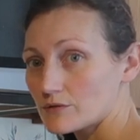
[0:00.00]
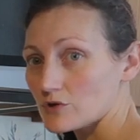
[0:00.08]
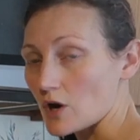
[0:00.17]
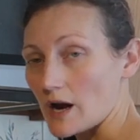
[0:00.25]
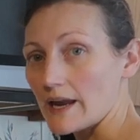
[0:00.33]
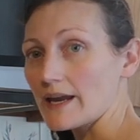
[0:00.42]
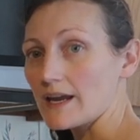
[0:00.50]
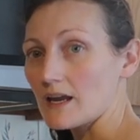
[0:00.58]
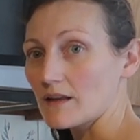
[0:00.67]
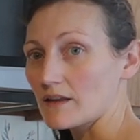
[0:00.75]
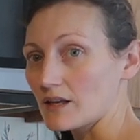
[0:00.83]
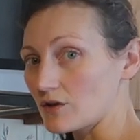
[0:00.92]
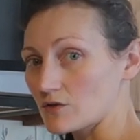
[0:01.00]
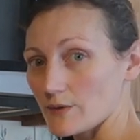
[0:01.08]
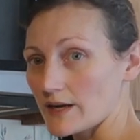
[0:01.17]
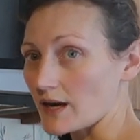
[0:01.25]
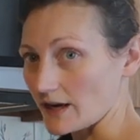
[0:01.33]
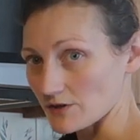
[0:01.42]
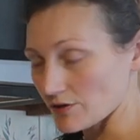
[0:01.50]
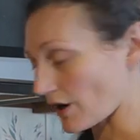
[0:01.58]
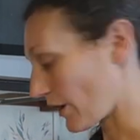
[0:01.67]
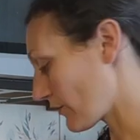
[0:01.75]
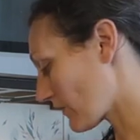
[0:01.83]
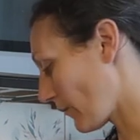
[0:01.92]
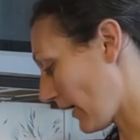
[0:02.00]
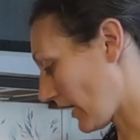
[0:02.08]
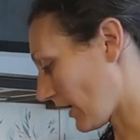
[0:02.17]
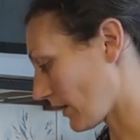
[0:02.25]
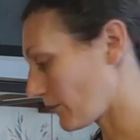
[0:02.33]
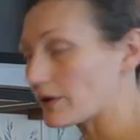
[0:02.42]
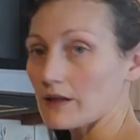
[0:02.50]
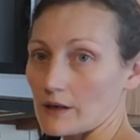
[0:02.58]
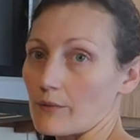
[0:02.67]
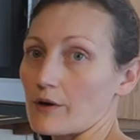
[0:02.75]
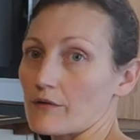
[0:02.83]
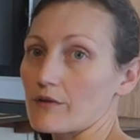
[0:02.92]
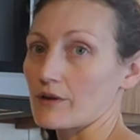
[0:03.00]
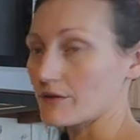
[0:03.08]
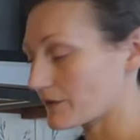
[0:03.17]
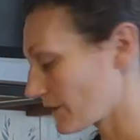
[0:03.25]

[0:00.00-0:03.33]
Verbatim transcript: try it, and then you tweak it as you go to make it completely work for you.